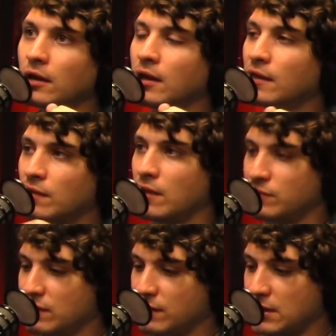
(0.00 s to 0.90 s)
The,
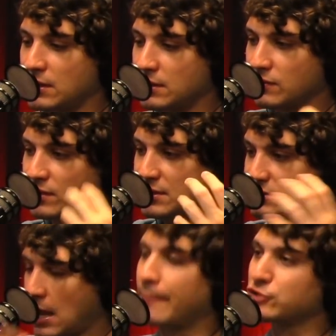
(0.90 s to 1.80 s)
the, the, the
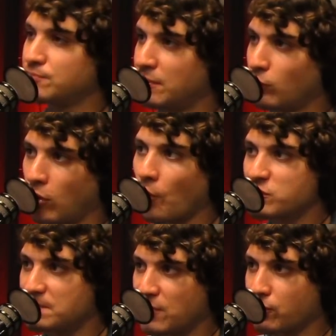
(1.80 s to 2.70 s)
establishment will always
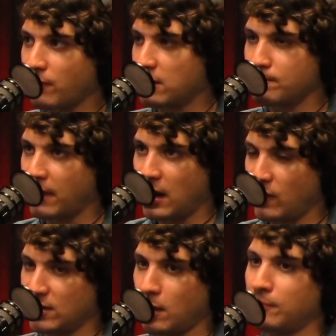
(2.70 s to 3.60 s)
be threatened by
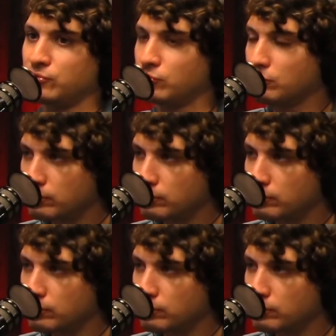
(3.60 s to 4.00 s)
anything coming to